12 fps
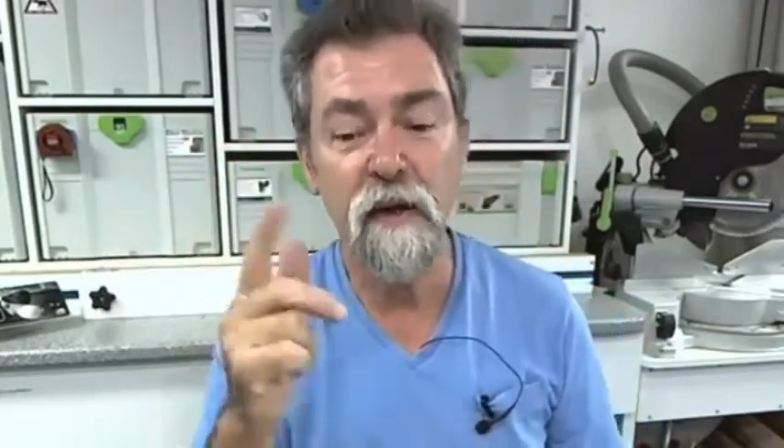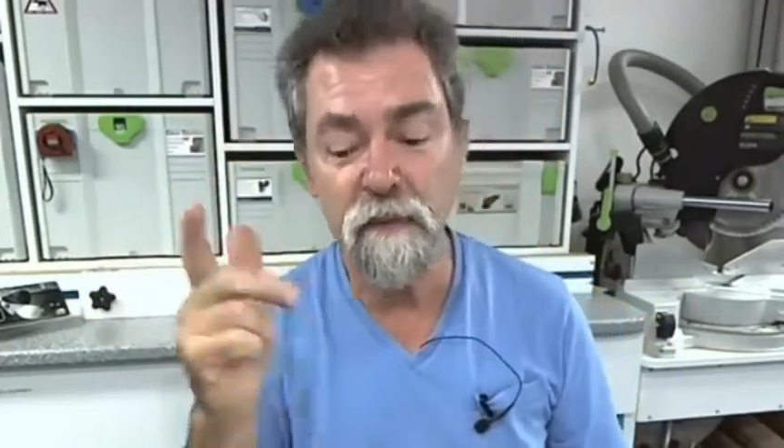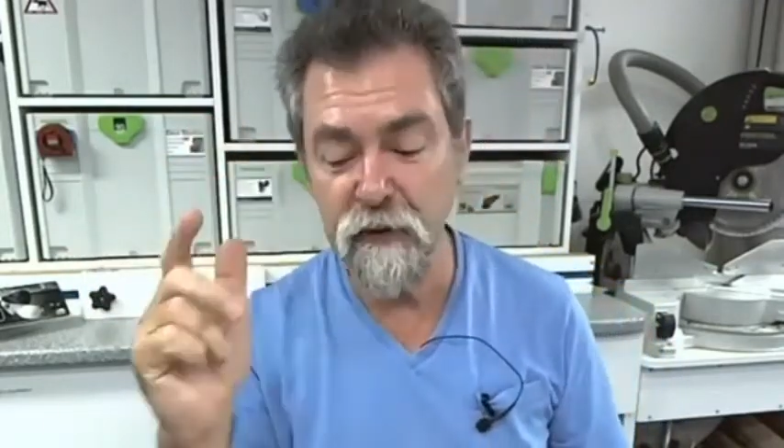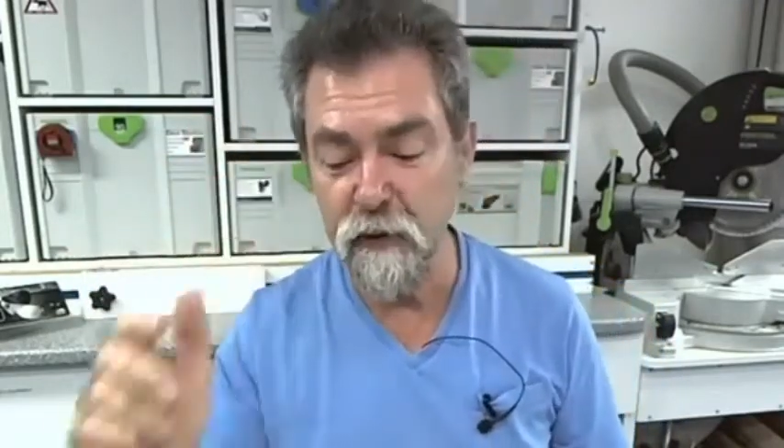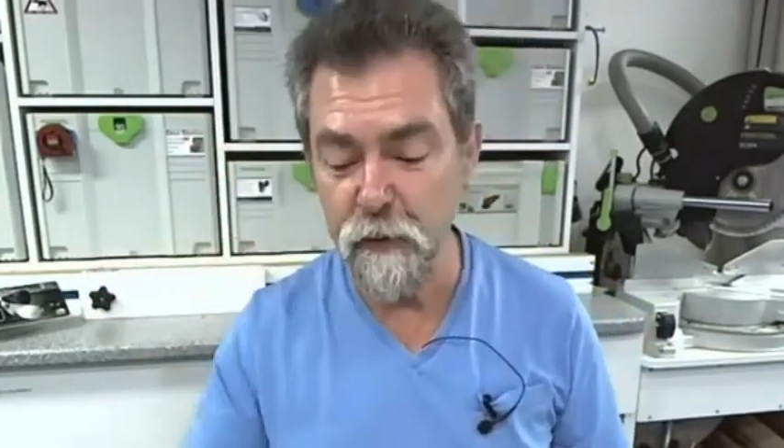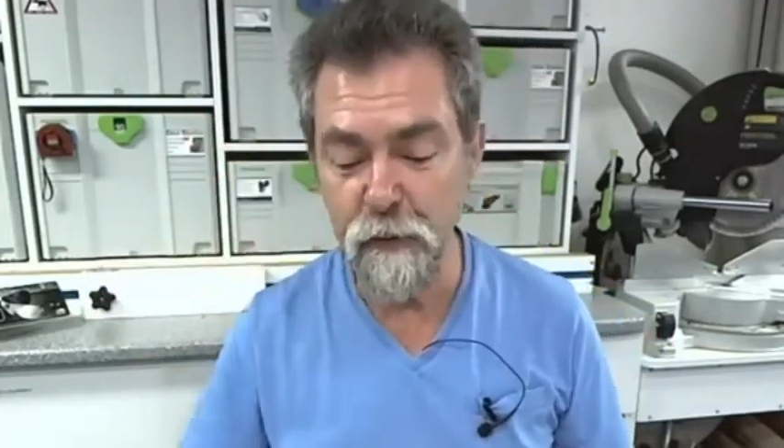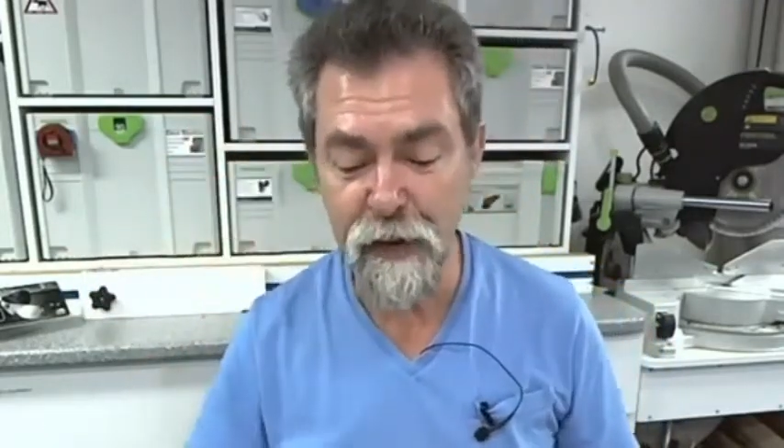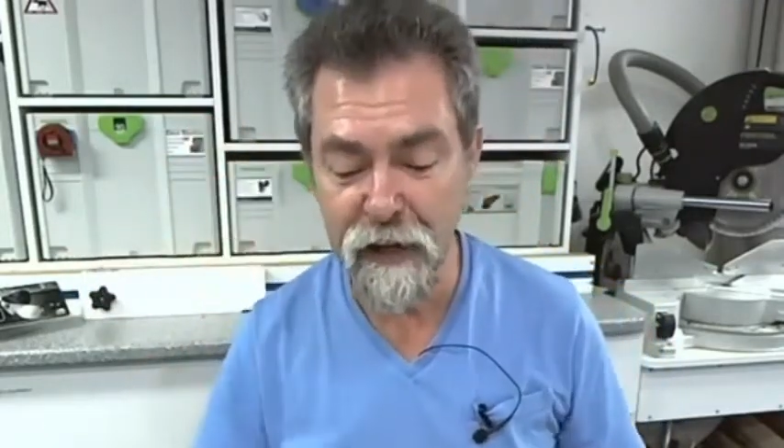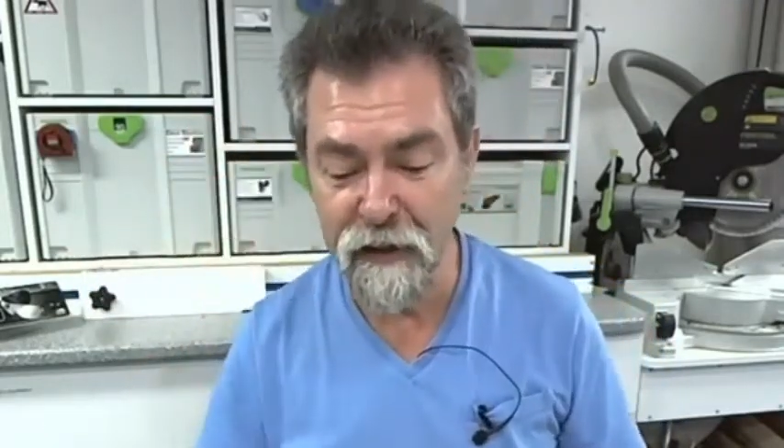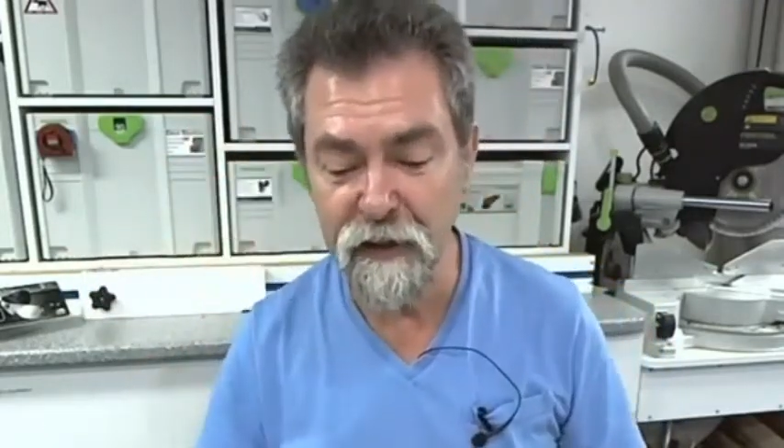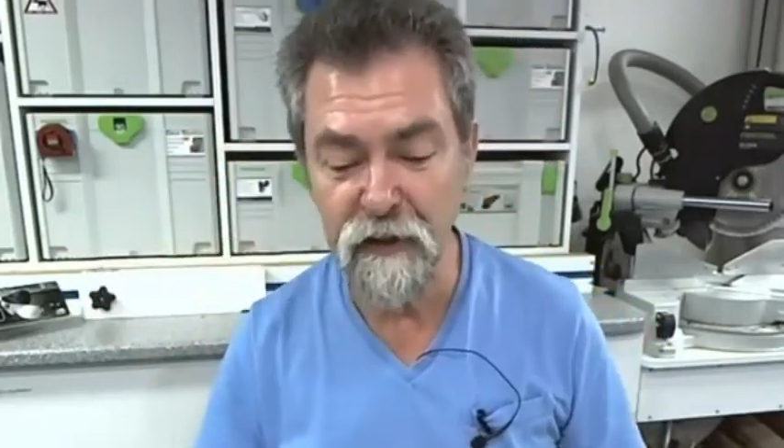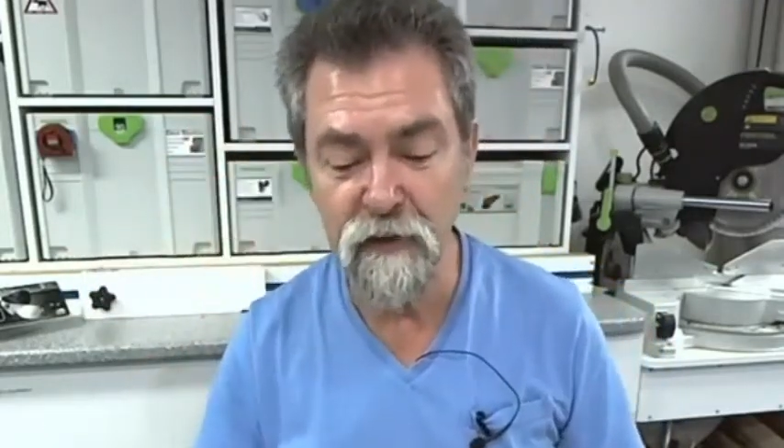and hopefully
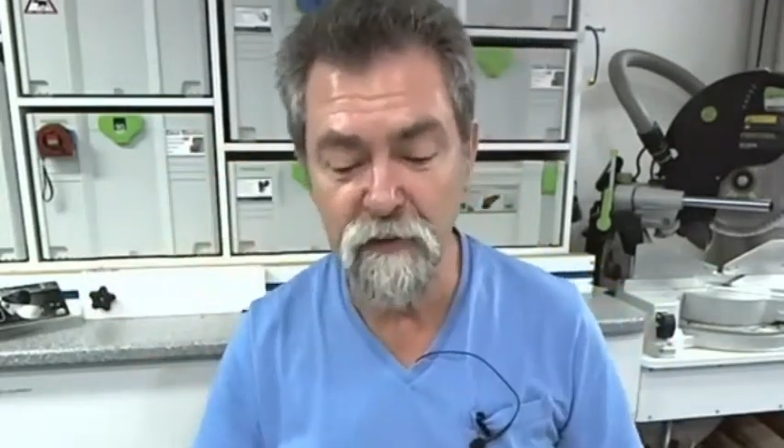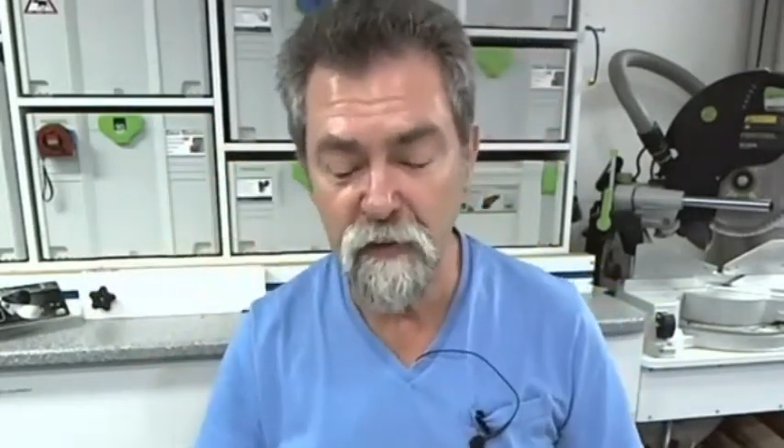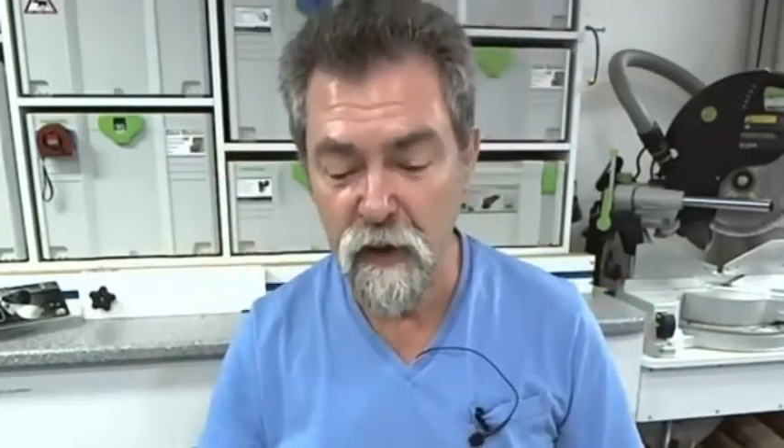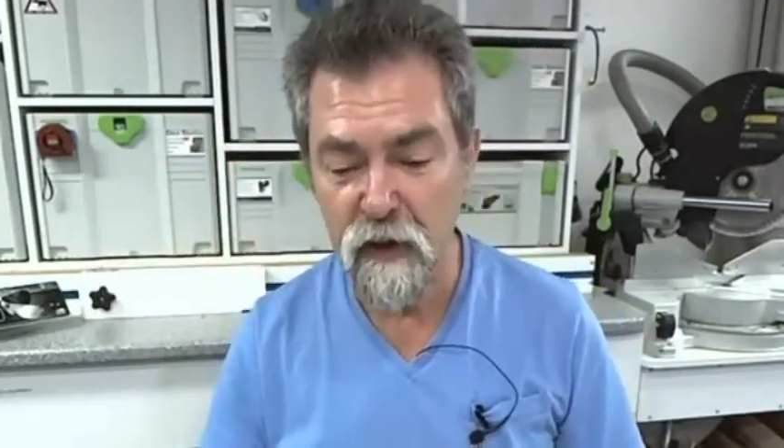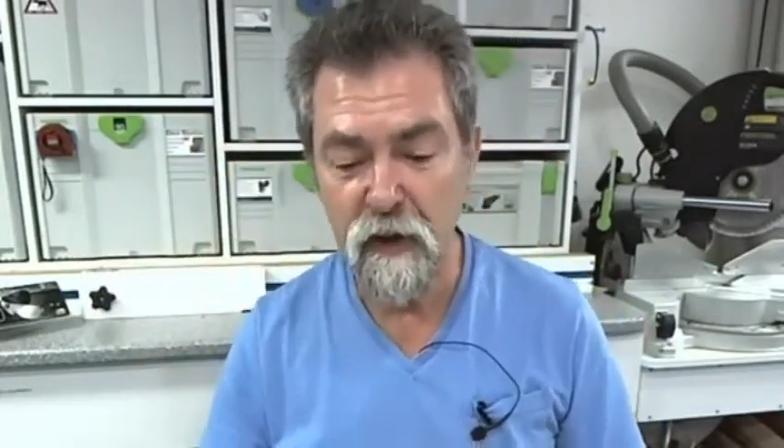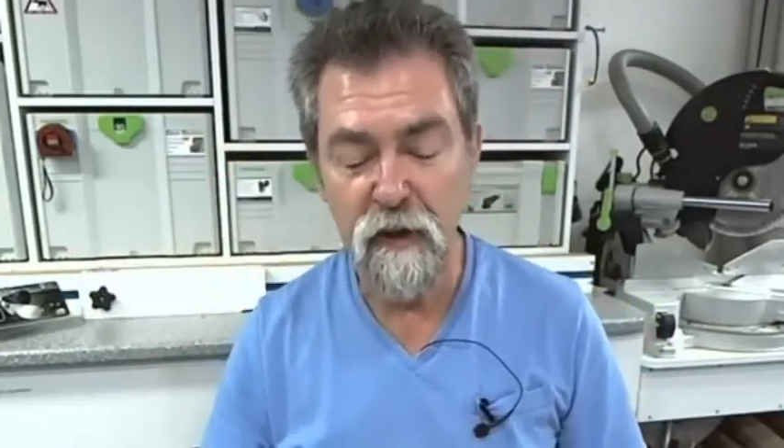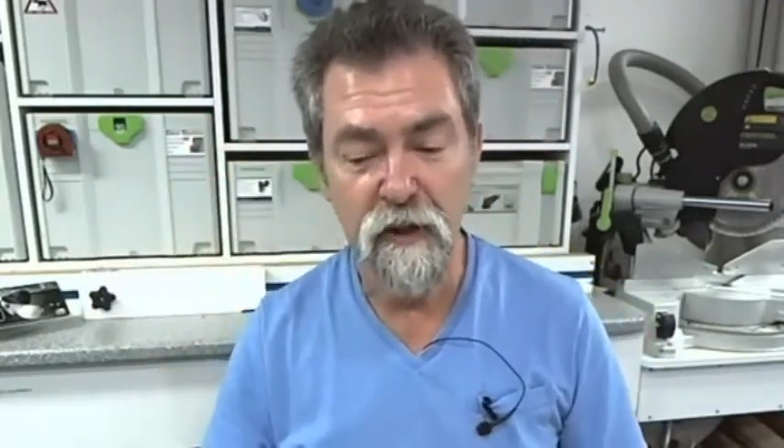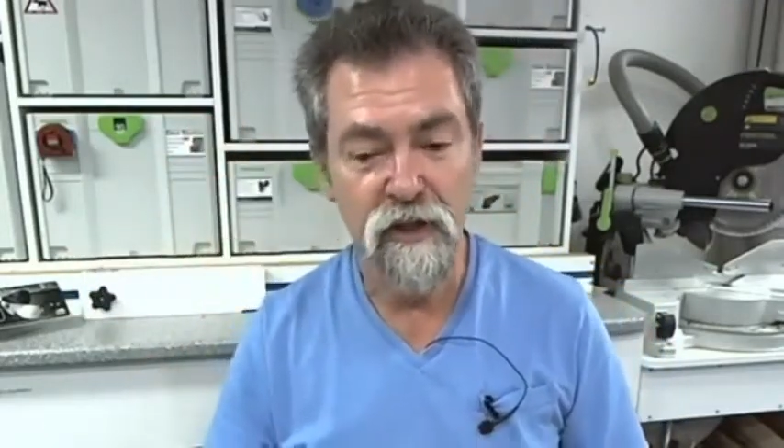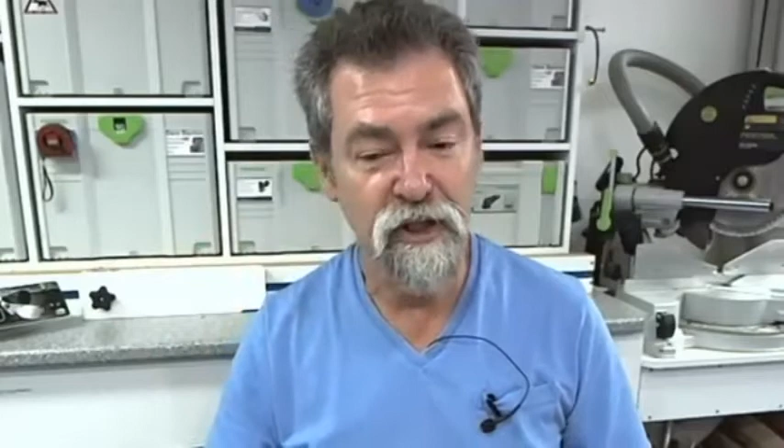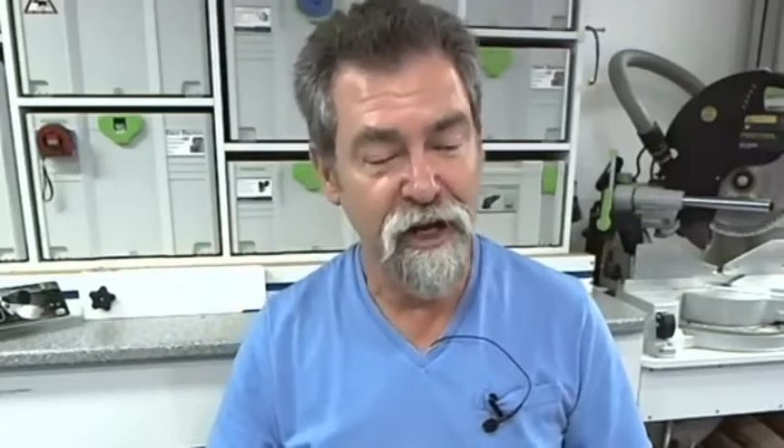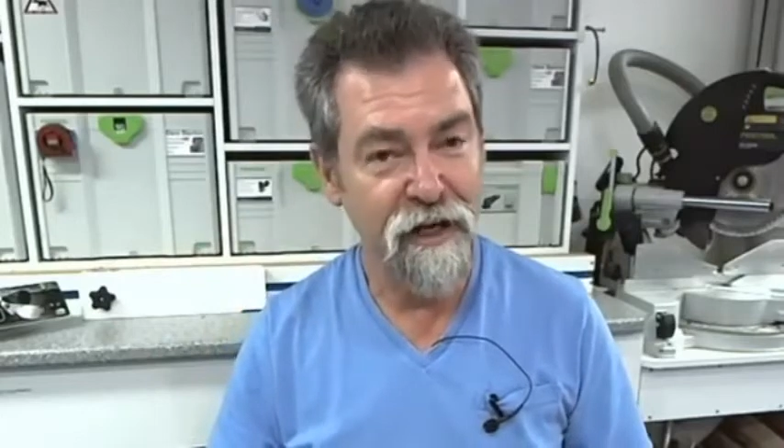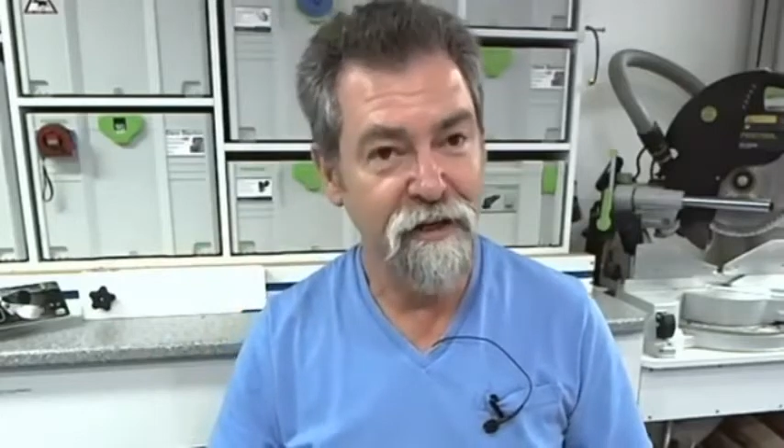he'll be back in his
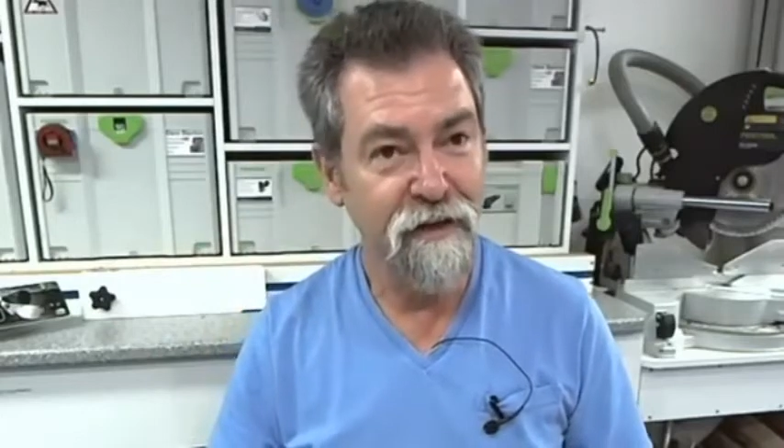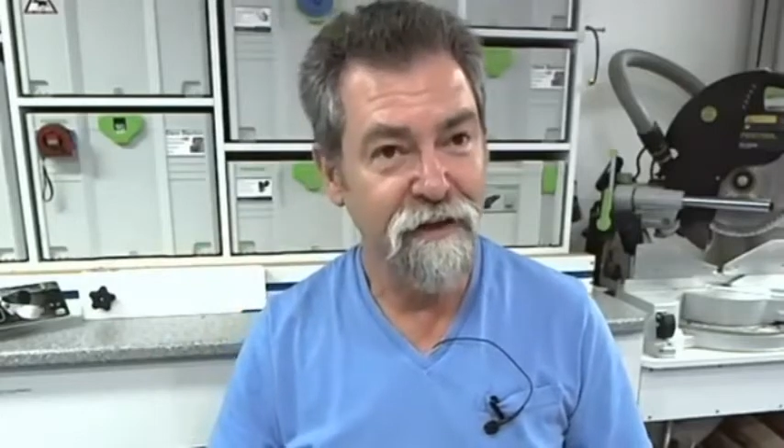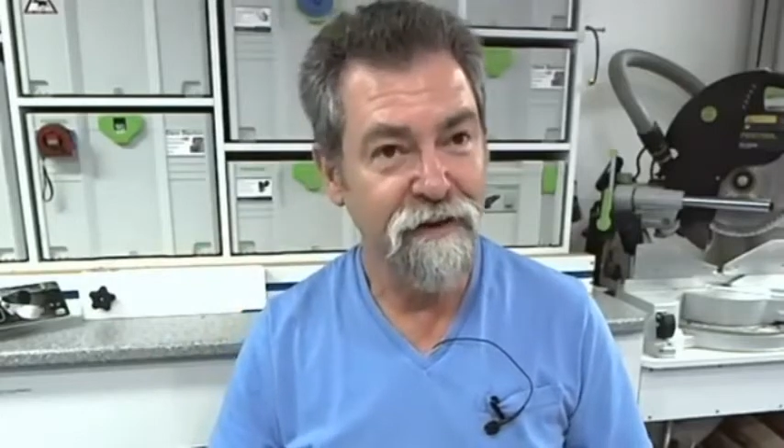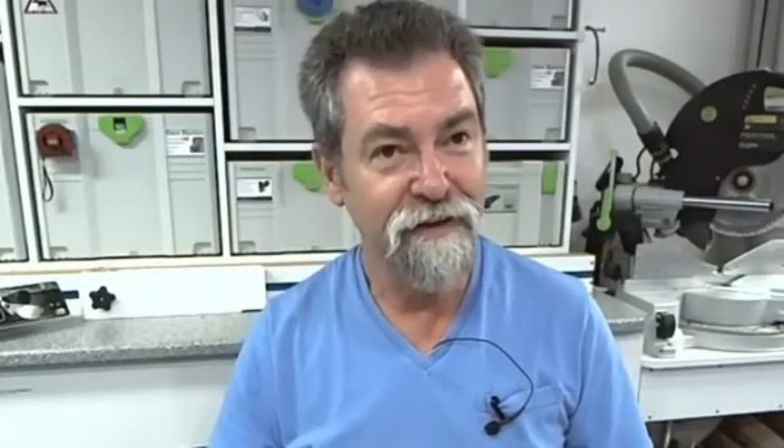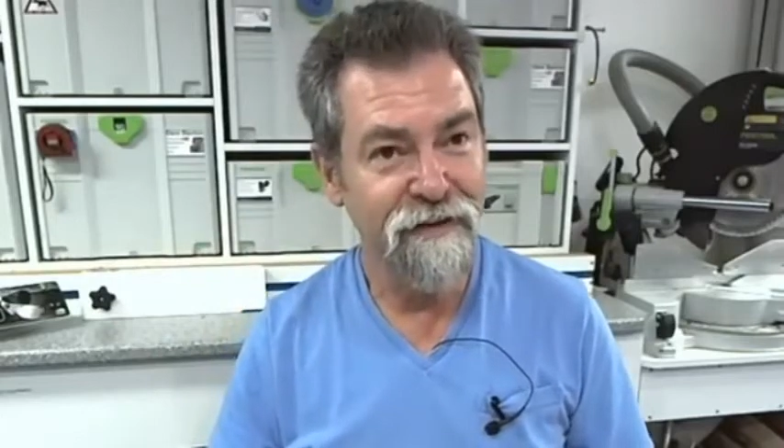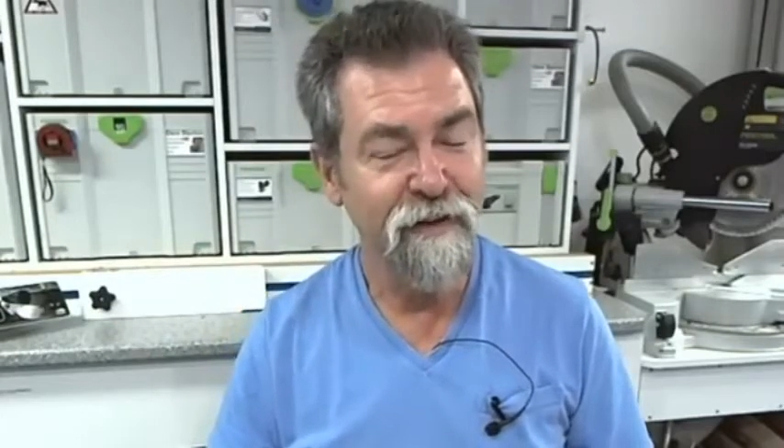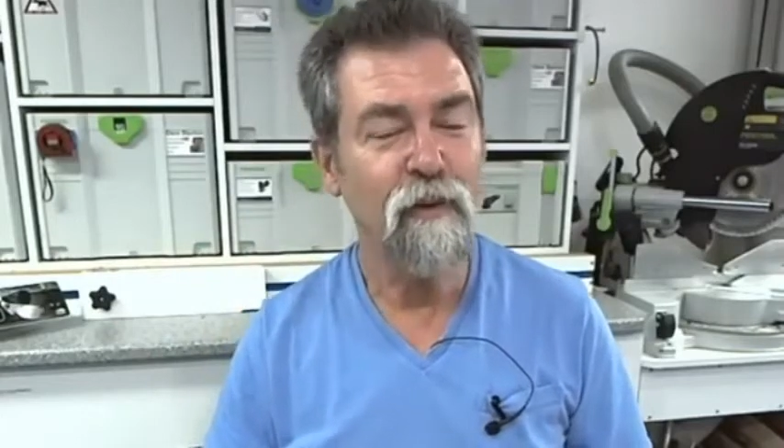shed,